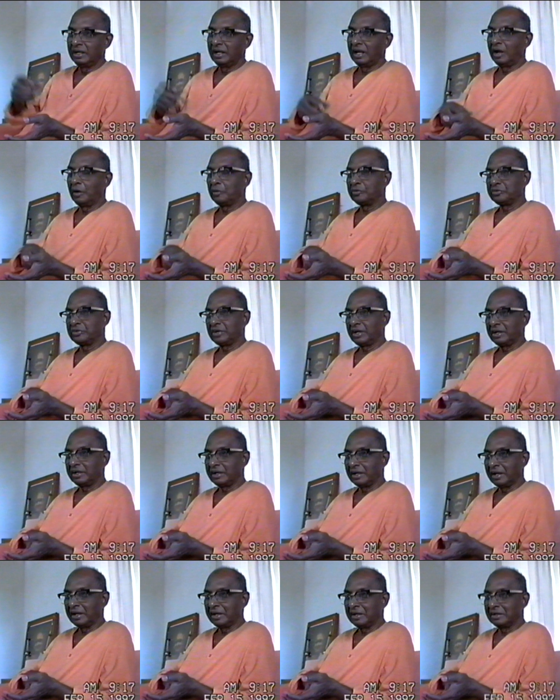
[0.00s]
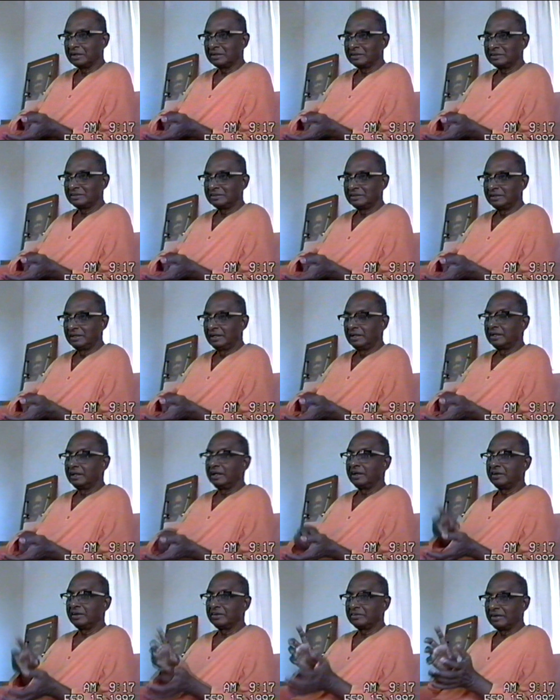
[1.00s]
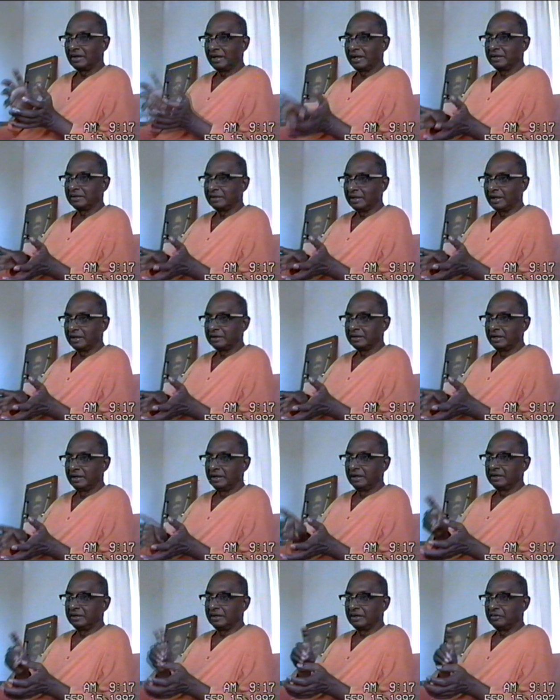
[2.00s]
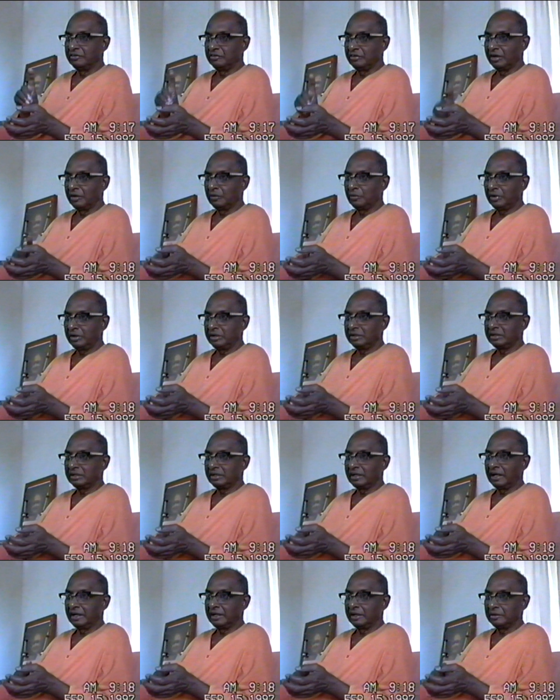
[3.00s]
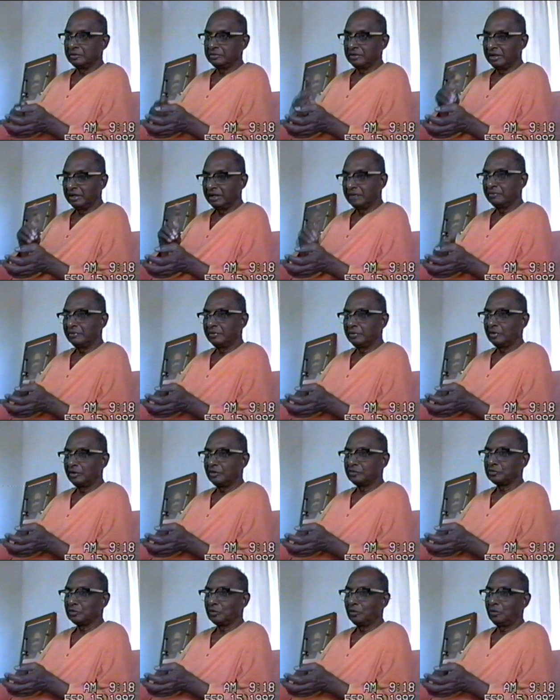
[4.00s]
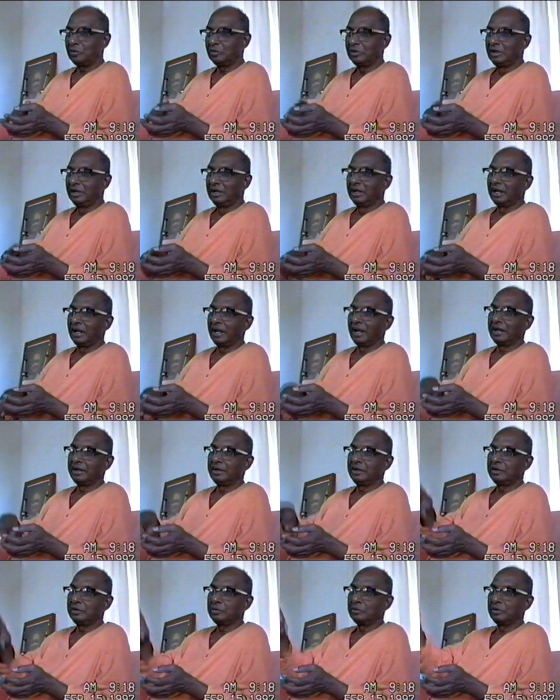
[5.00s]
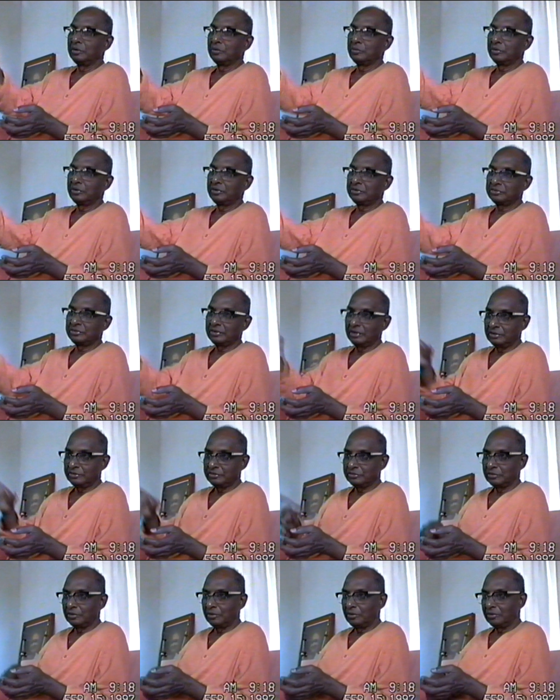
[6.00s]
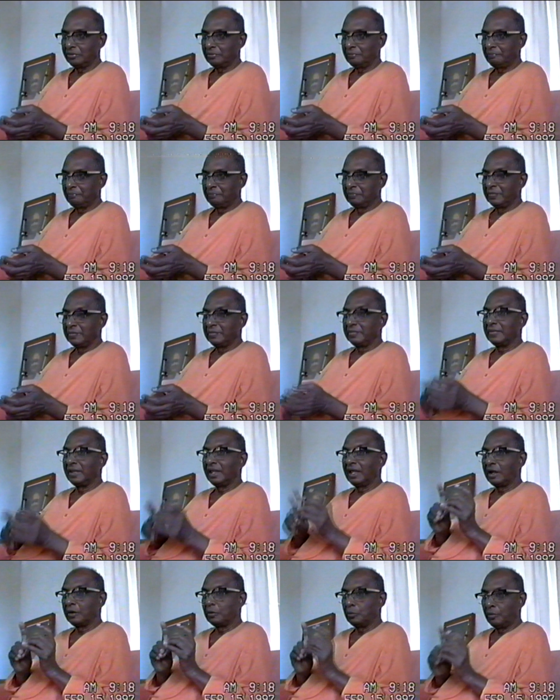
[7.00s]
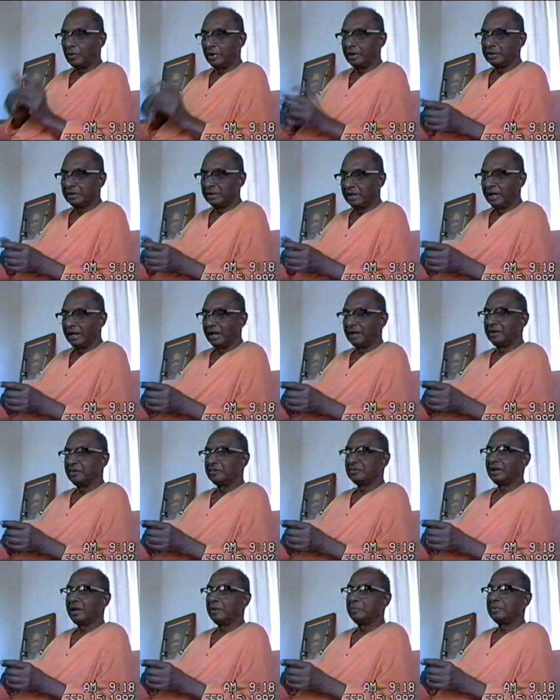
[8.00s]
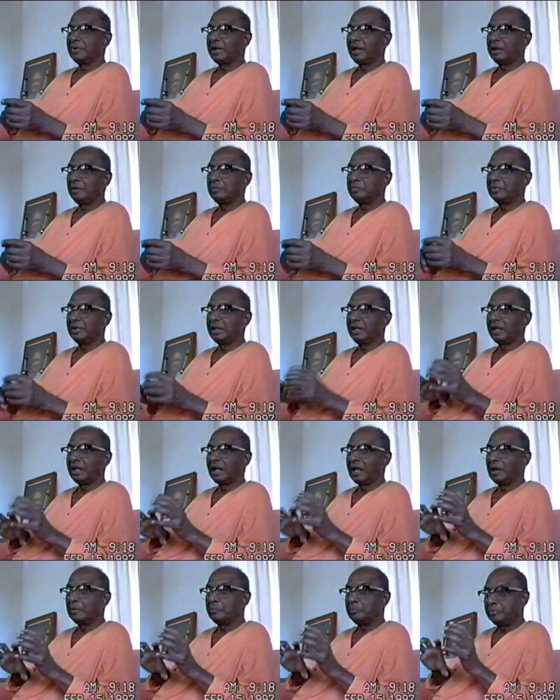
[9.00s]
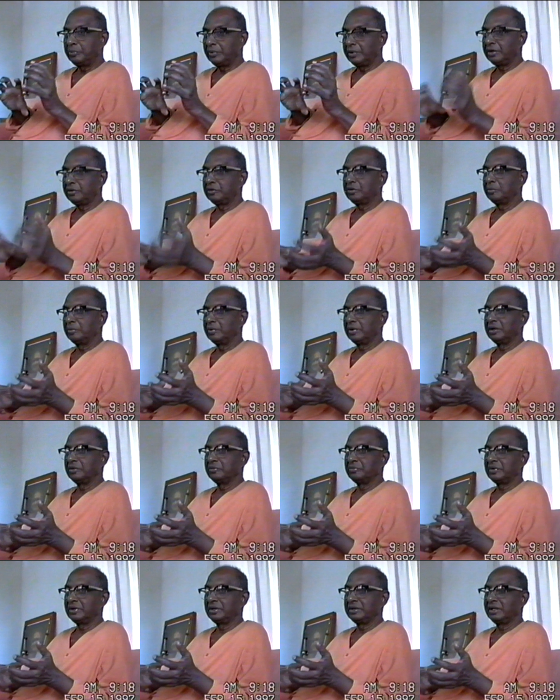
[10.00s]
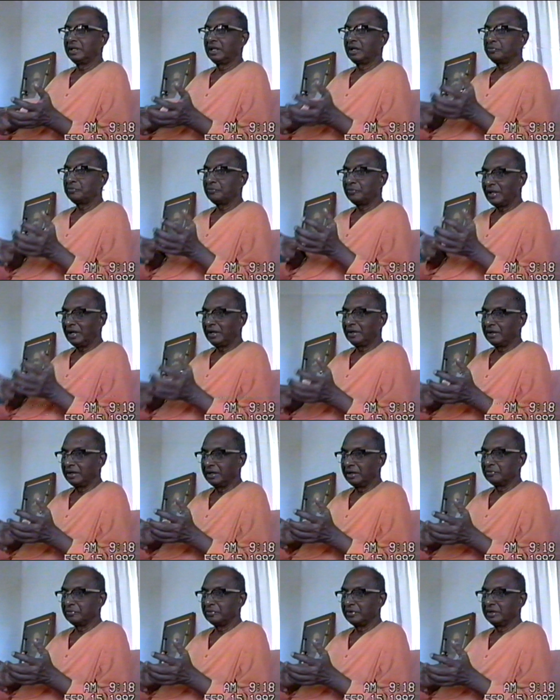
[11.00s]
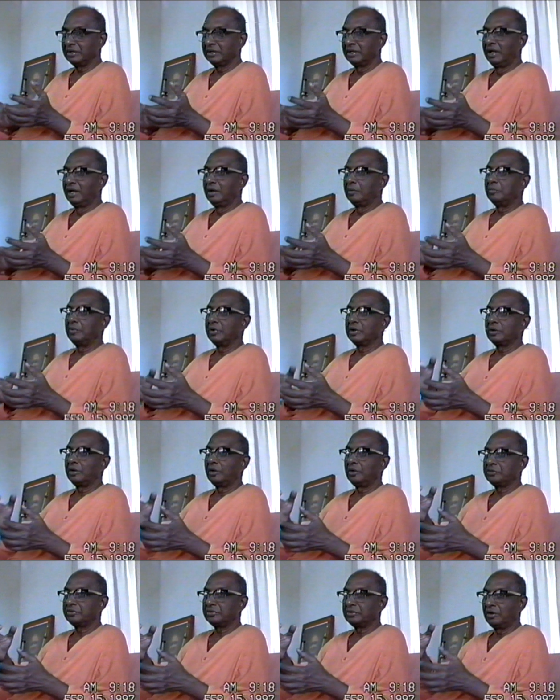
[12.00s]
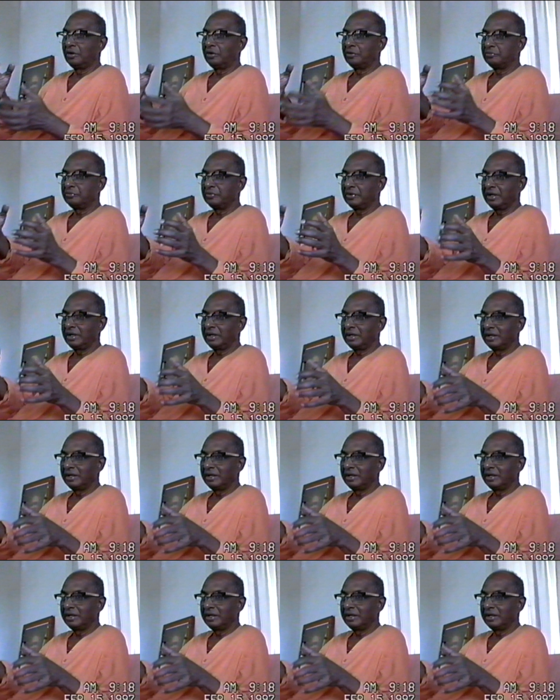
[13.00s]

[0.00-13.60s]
outside air. It is like that. The Jivan and its individual soul and universal soul. They are one, at the same time they appear to be different. They are felt different because of a